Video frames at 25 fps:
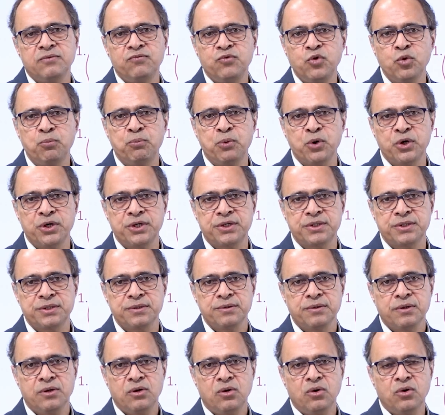viewpoint
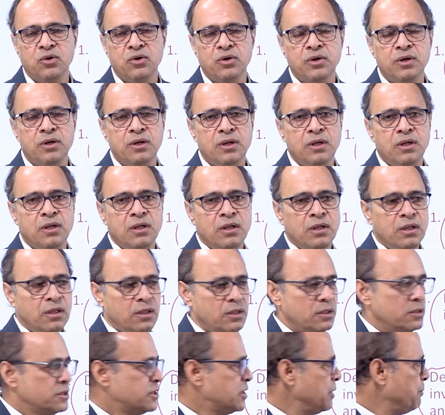or
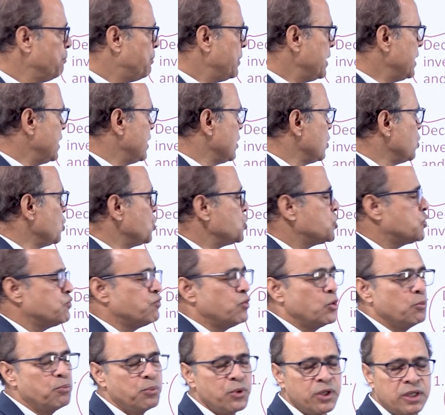simply a loose
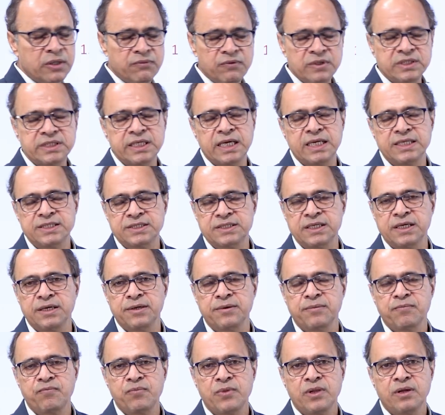viewpoint, which I'll say,
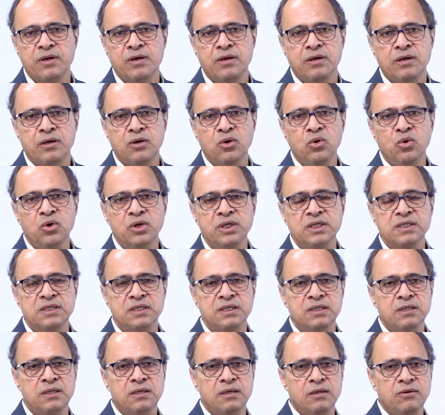not
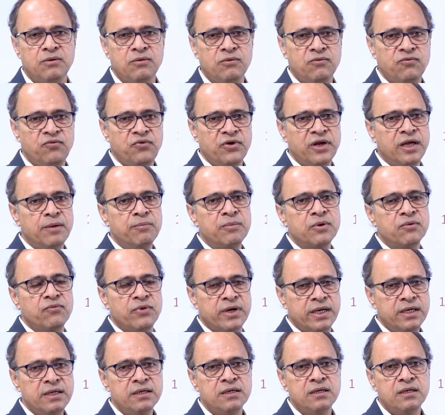framed
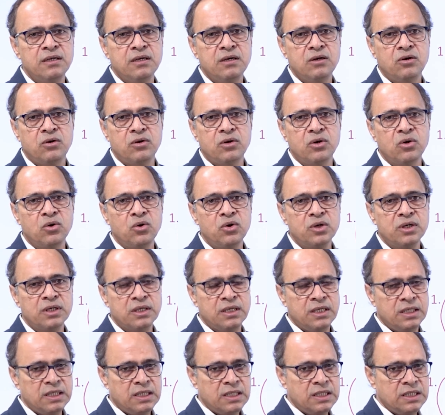one or
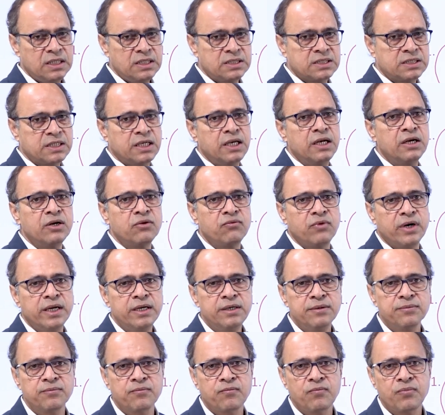not skilled
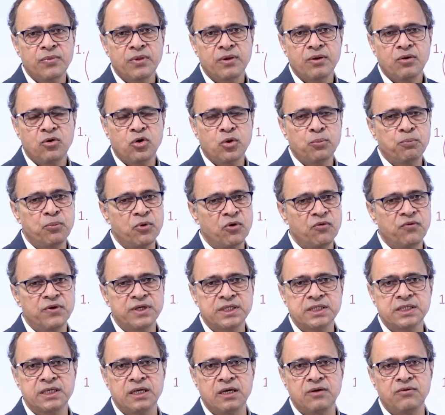one or
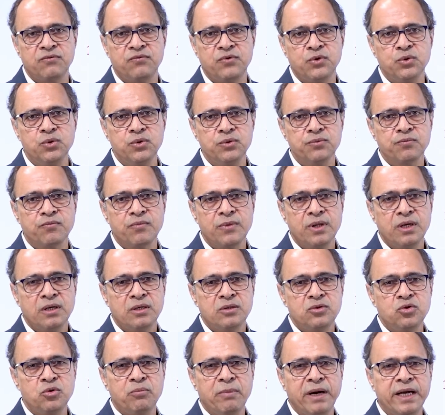professional view,
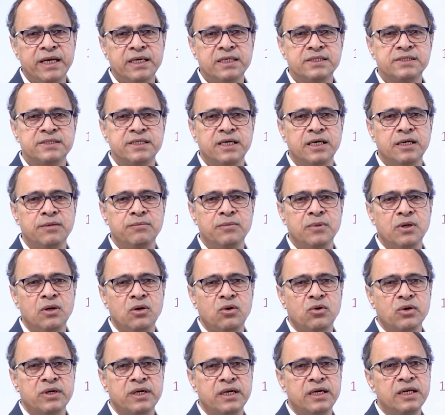you might say him,
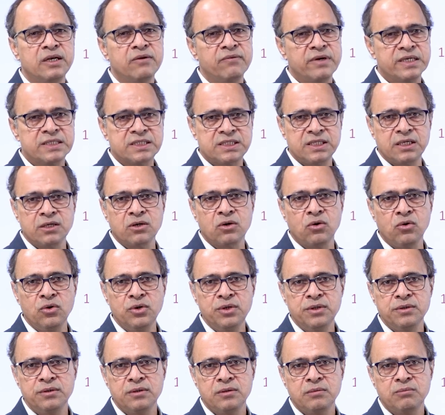okay, invest in gold
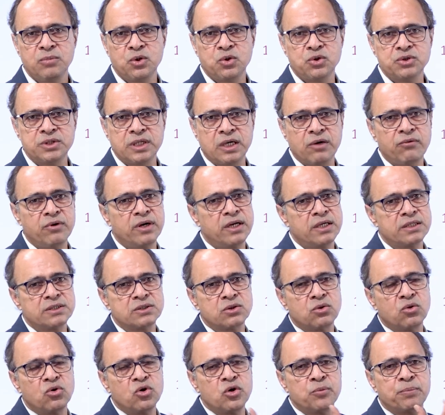because nowadays
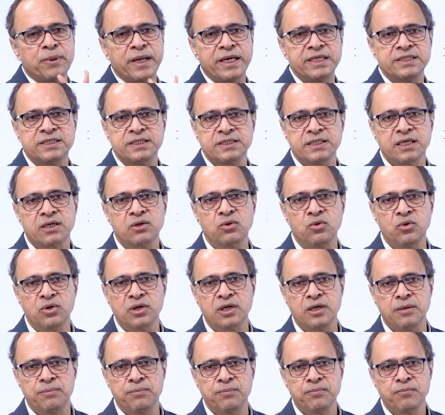gold prices are going
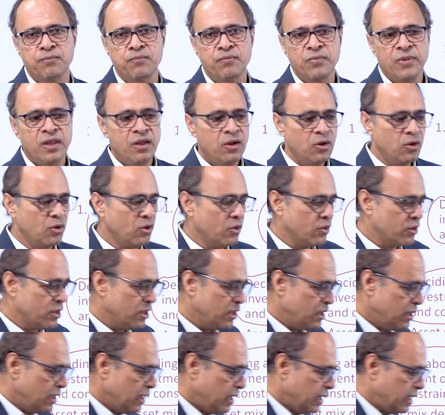up,
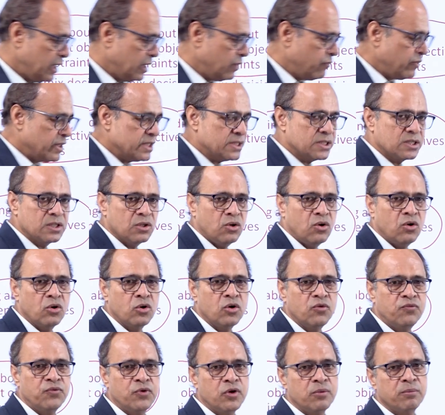or invest all
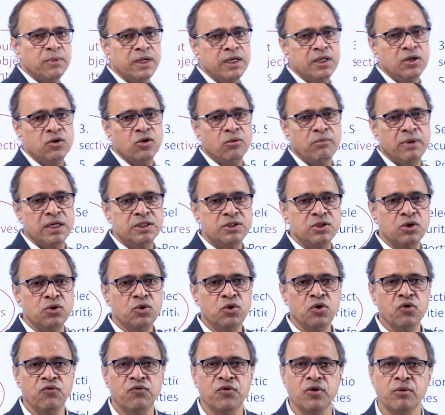of your money or
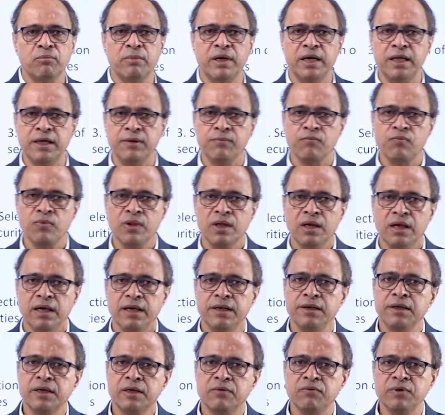majority of your money
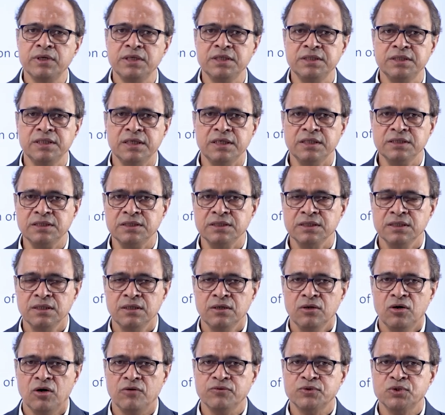in equity shares
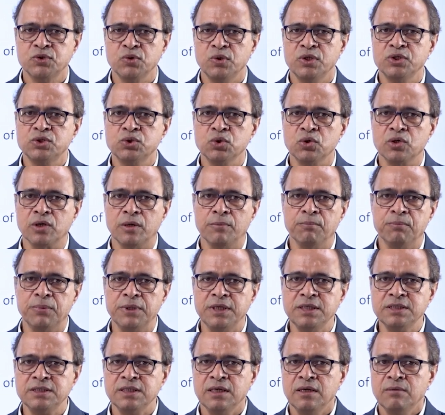of so and so
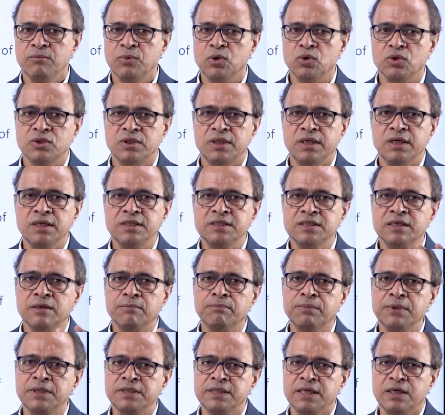companies because these
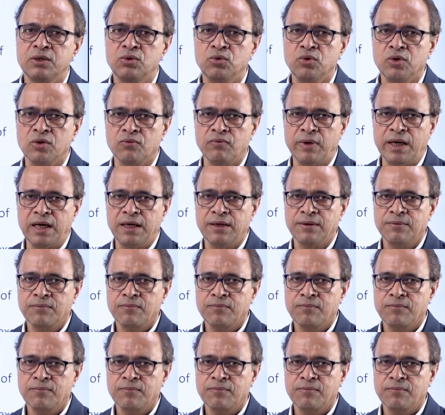companies are doing well.